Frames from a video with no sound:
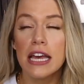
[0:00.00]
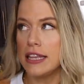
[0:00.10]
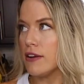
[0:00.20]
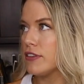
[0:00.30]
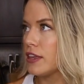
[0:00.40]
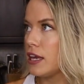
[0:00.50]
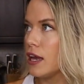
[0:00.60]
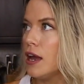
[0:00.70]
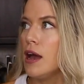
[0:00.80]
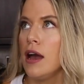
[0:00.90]
the
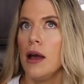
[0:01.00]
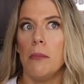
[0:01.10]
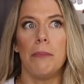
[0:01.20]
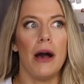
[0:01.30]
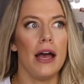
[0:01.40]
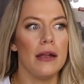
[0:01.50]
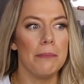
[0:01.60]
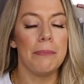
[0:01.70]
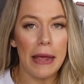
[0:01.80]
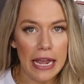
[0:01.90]
everything but
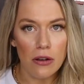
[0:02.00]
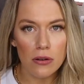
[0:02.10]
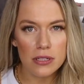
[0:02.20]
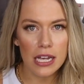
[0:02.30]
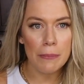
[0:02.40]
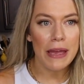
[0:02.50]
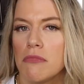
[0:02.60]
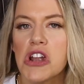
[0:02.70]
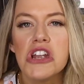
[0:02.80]
bagel dip.